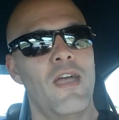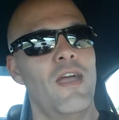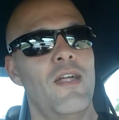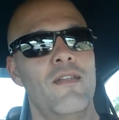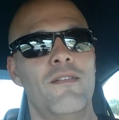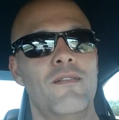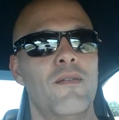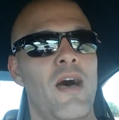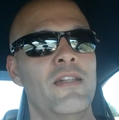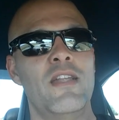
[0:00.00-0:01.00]

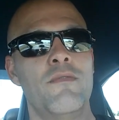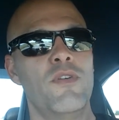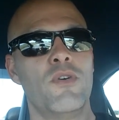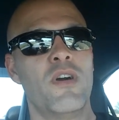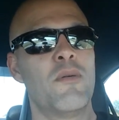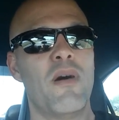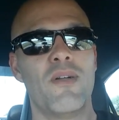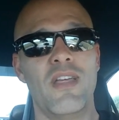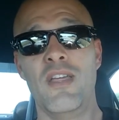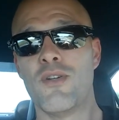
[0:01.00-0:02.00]
and I didn't feel good
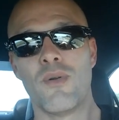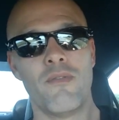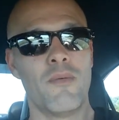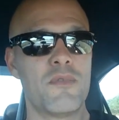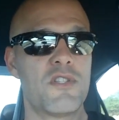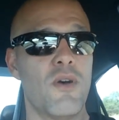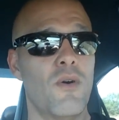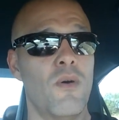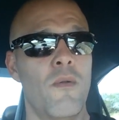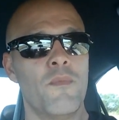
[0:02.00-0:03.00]
about either of them.
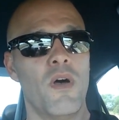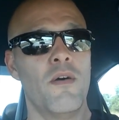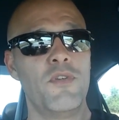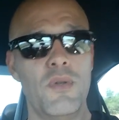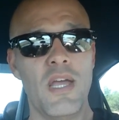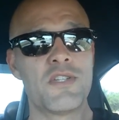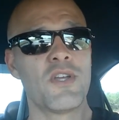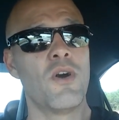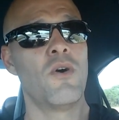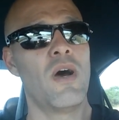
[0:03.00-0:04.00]
So a few
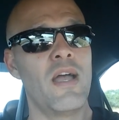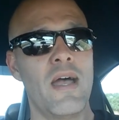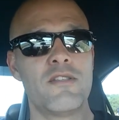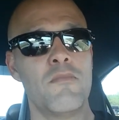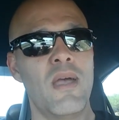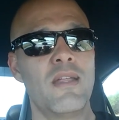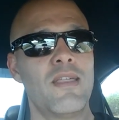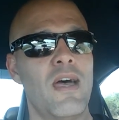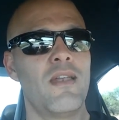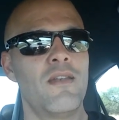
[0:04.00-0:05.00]
days ago, I had to
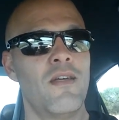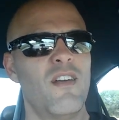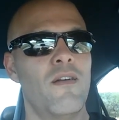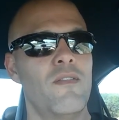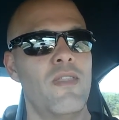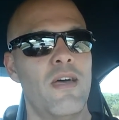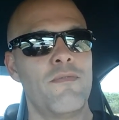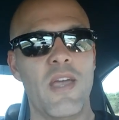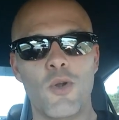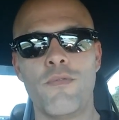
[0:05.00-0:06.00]
make
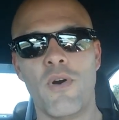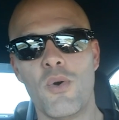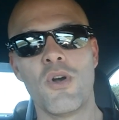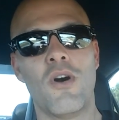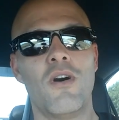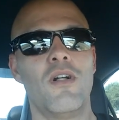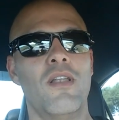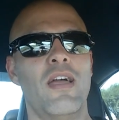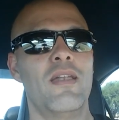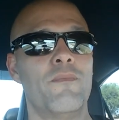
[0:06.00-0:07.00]
that fatal phone
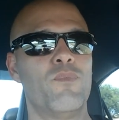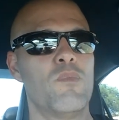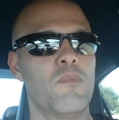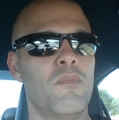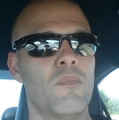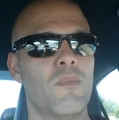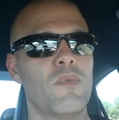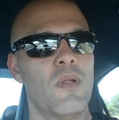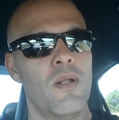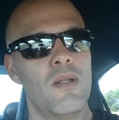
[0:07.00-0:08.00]
call
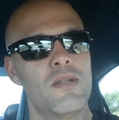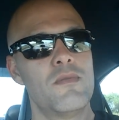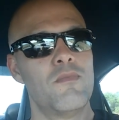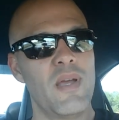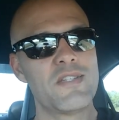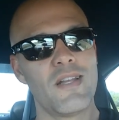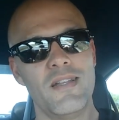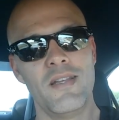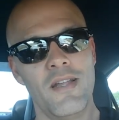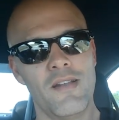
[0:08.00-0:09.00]
and
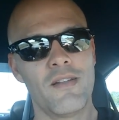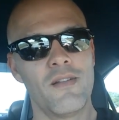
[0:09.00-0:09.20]
basically